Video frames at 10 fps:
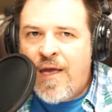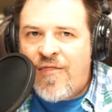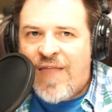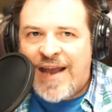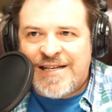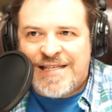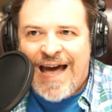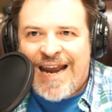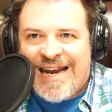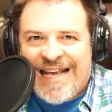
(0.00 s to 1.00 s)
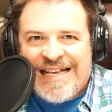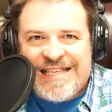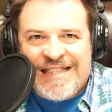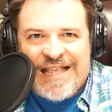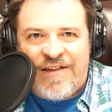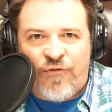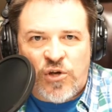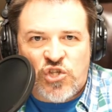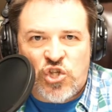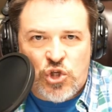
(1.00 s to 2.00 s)
That is not an easy thing for
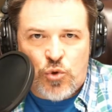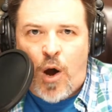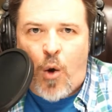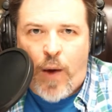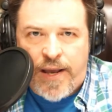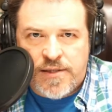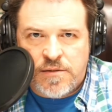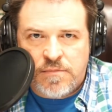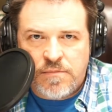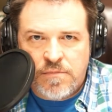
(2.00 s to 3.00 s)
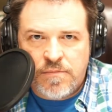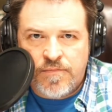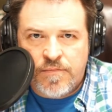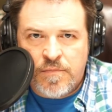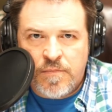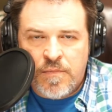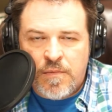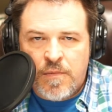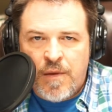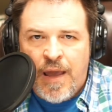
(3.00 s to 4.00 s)
us to do always.
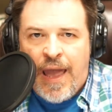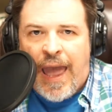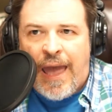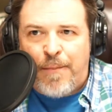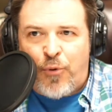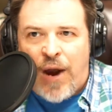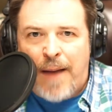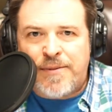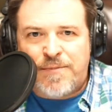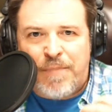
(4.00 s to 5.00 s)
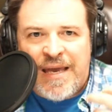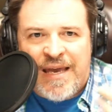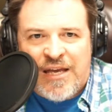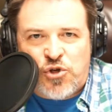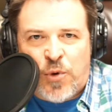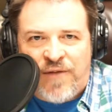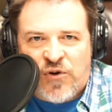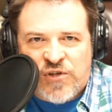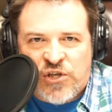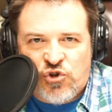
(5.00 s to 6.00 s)
And perhaps being in
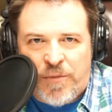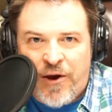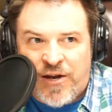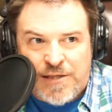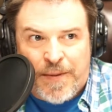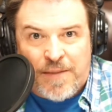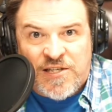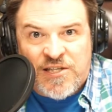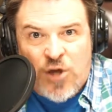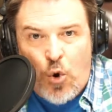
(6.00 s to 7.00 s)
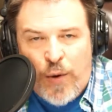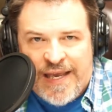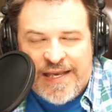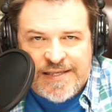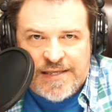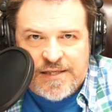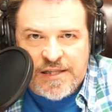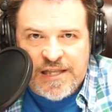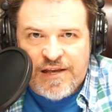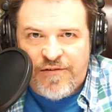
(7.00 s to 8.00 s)
21st century America, it's become so easy to
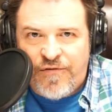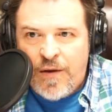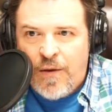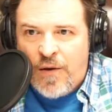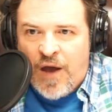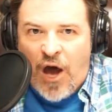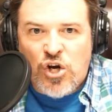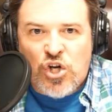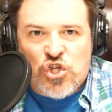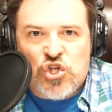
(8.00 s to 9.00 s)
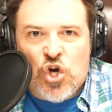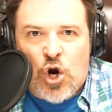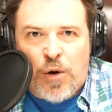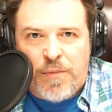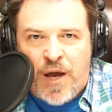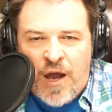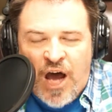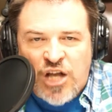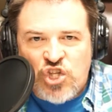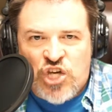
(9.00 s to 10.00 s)
live undisturbed,
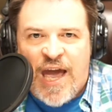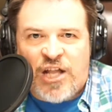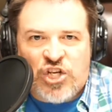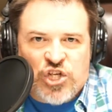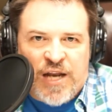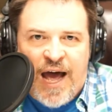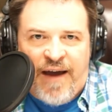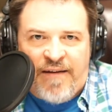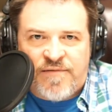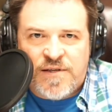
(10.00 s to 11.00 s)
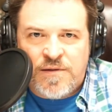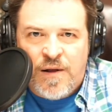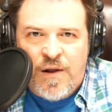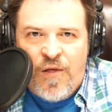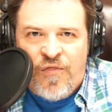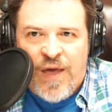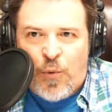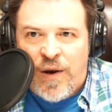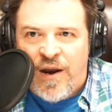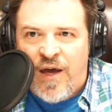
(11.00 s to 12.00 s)
unchallenged lives that
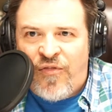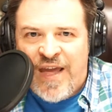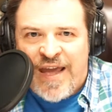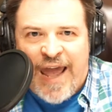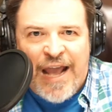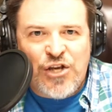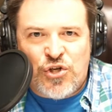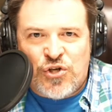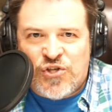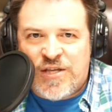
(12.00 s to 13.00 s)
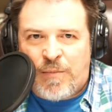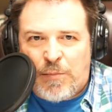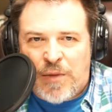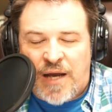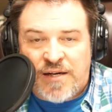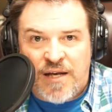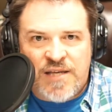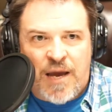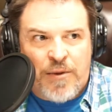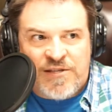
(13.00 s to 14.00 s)
when the occasional stumbling block does
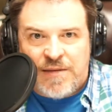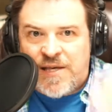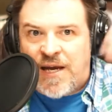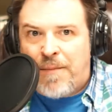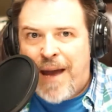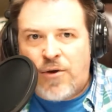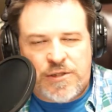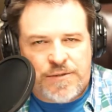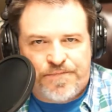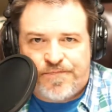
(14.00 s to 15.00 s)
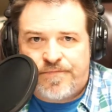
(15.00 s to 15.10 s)
come, it seems like a mountain.